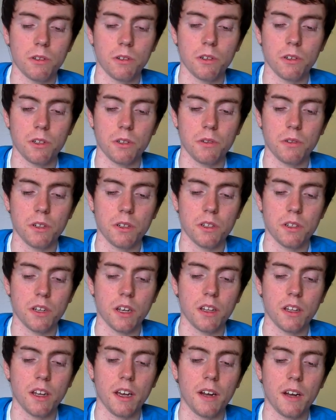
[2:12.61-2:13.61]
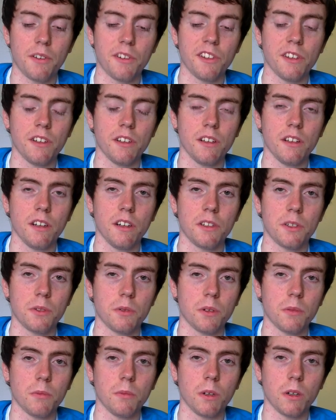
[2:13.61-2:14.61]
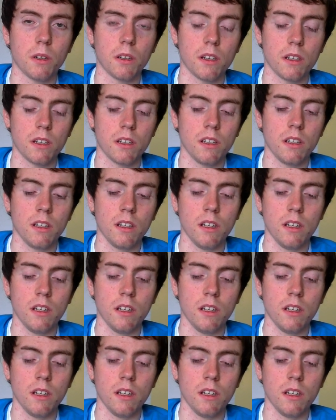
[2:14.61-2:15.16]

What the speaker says: Sorceress, and Aaron Lightsworn Monk.